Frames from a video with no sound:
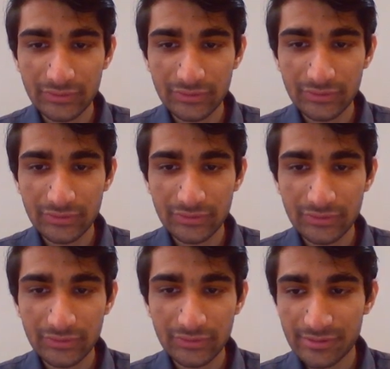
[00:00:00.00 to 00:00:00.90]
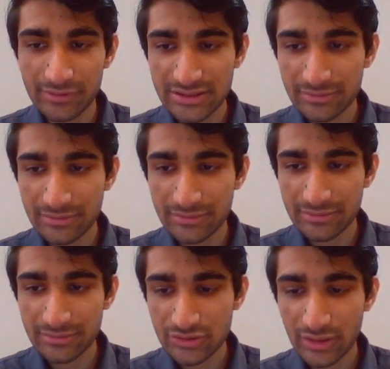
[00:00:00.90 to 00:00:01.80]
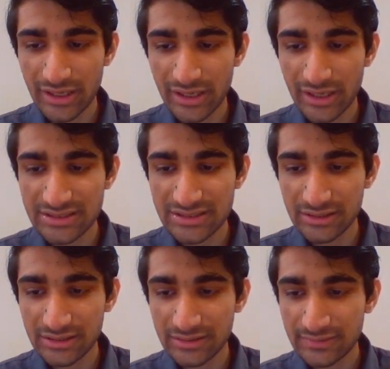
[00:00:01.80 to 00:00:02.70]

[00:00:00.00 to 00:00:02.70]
can see pretty much what I see.